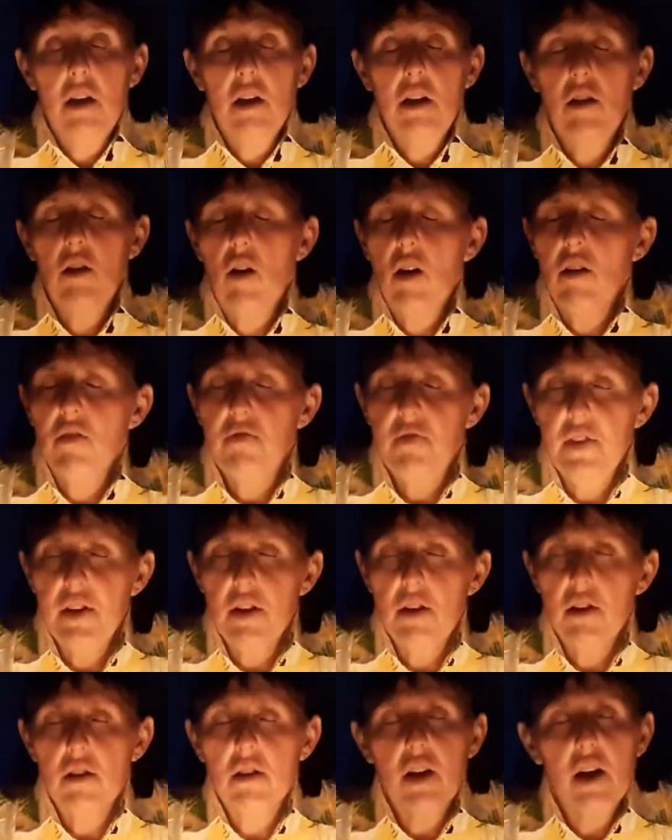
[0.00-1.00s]
you know, our
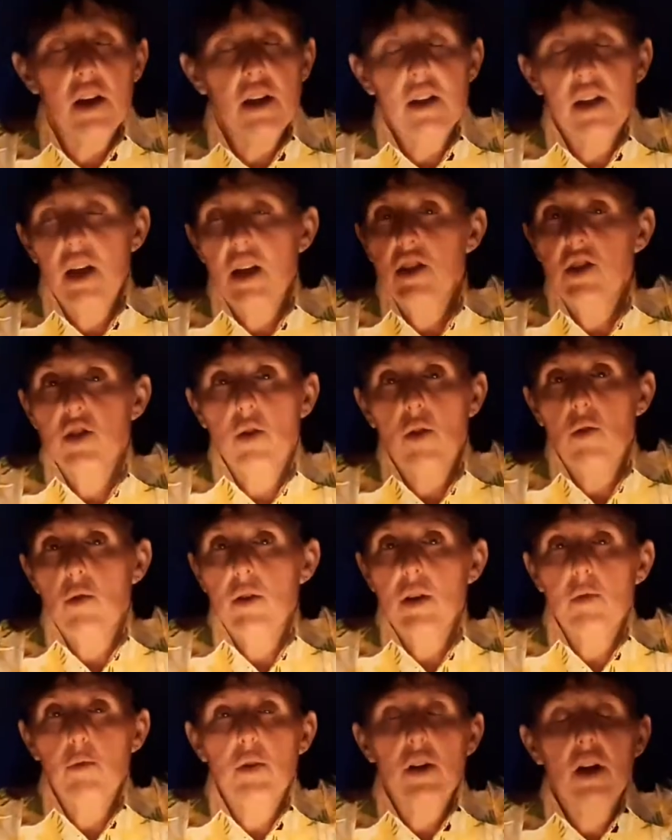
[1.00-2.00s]
fear kind of takes
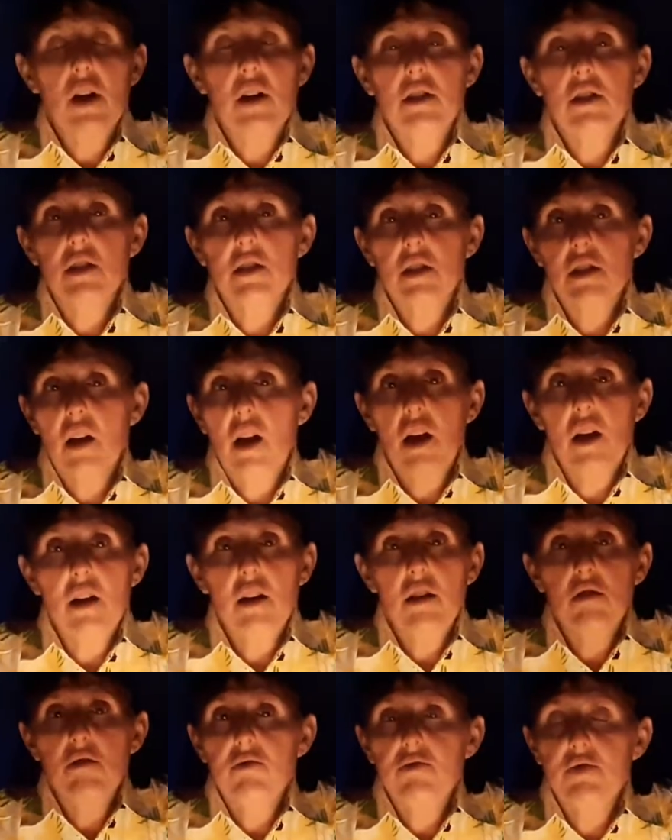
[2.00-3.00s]
hold and we're not just kind
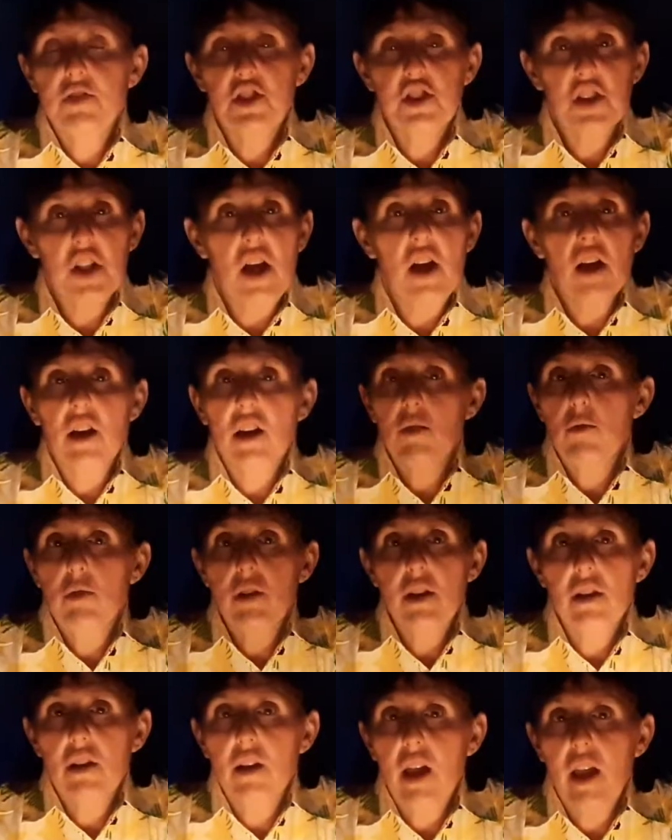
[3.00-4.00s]
of stuck.
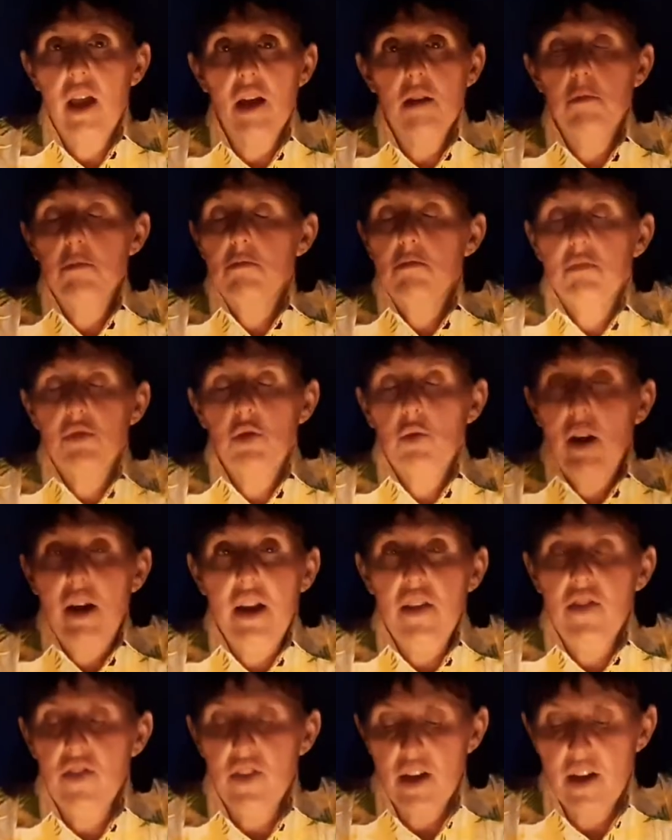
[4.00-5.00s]
We can't do
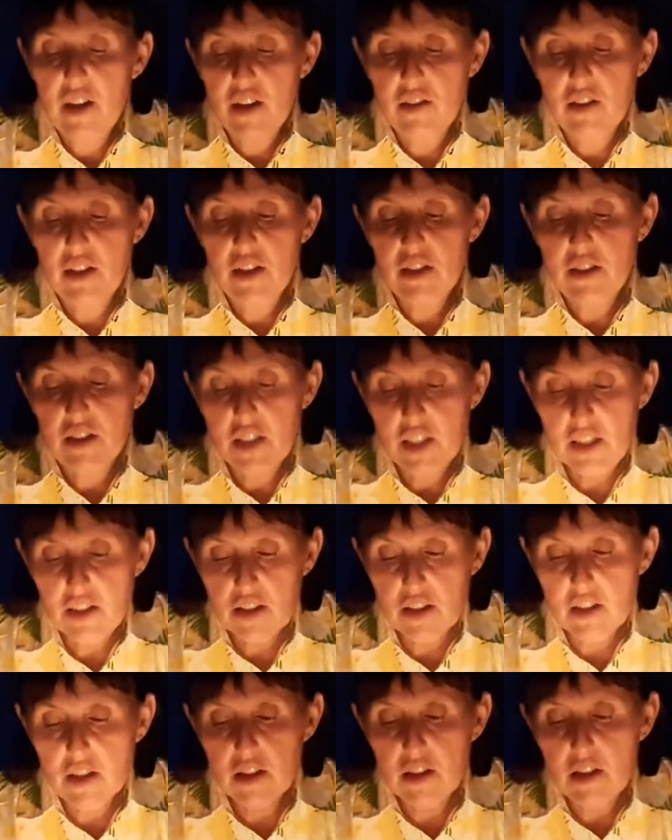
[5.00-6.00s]
anything that
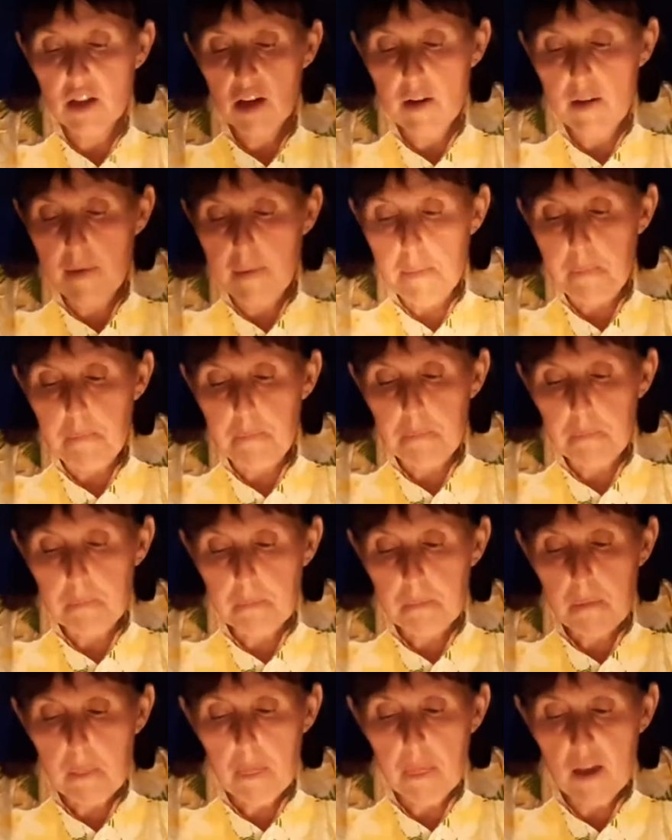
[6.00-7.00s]
Jesus,
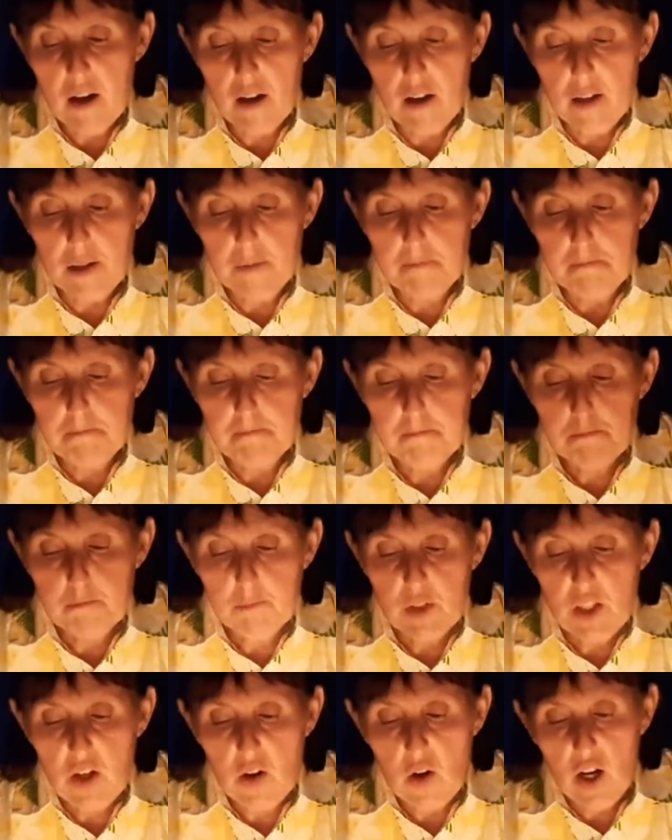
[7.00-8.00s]
um,
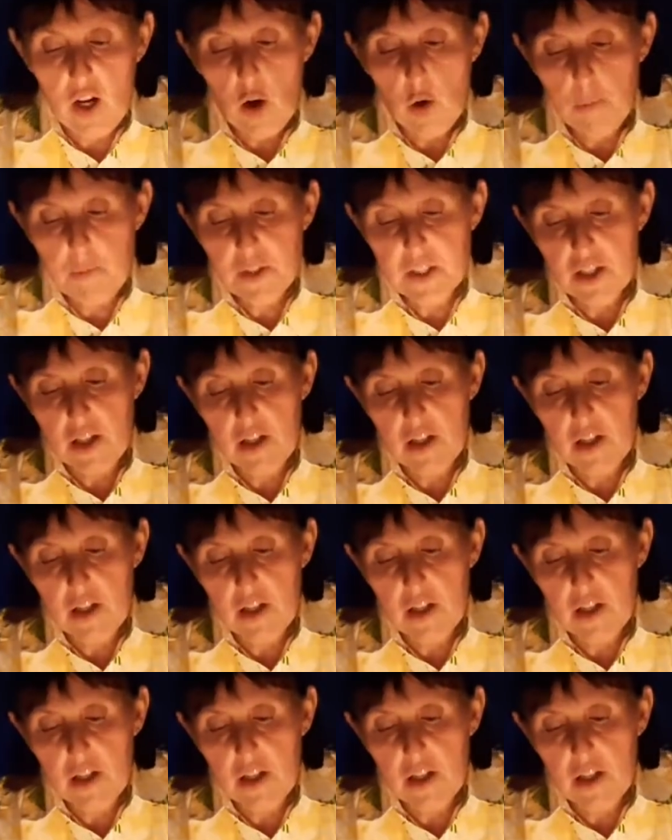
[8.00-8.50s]
you know, helps